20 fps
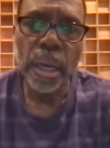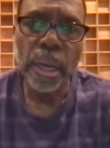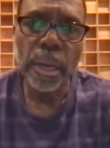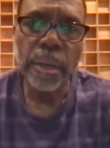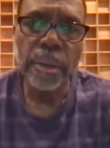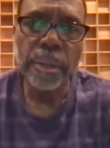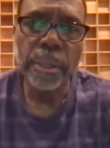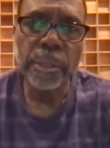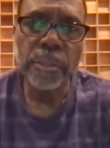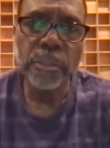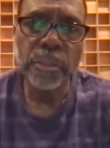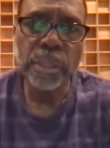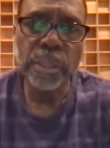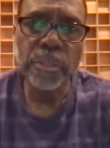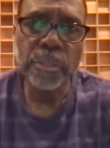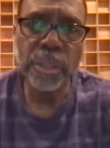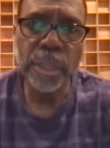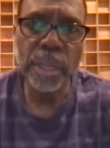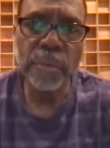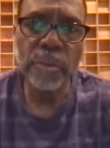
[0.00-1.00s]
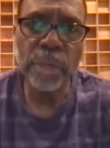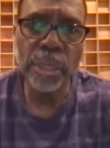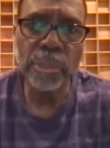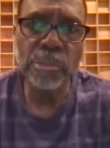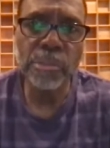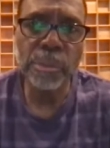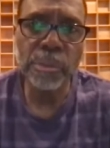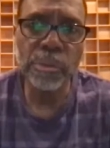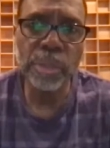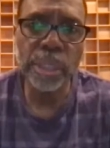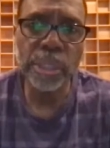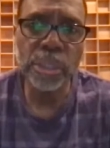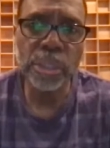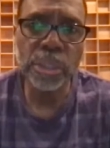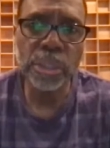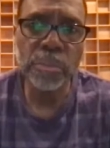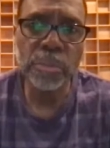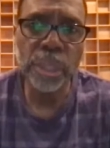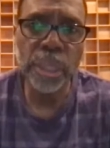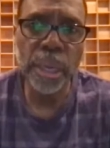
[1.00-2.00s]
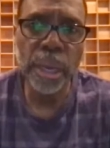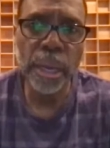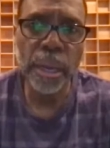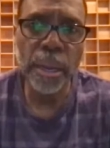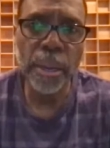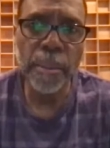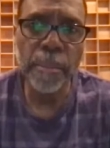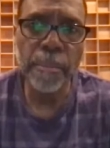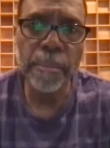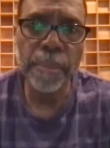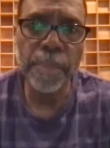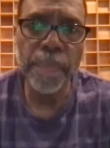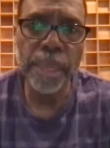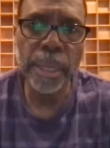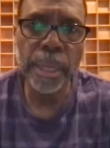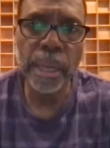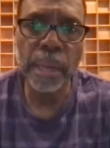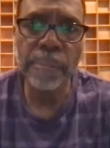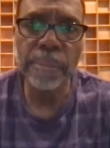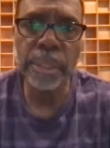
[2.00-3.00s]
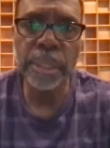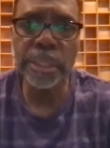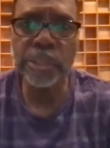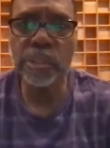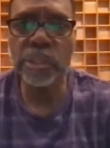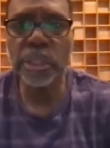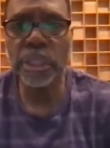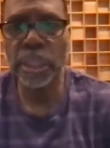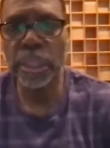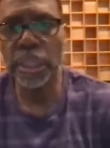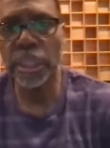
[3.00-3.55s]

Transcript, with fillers: uh, it's it's that intimate relationship with God, and God begins to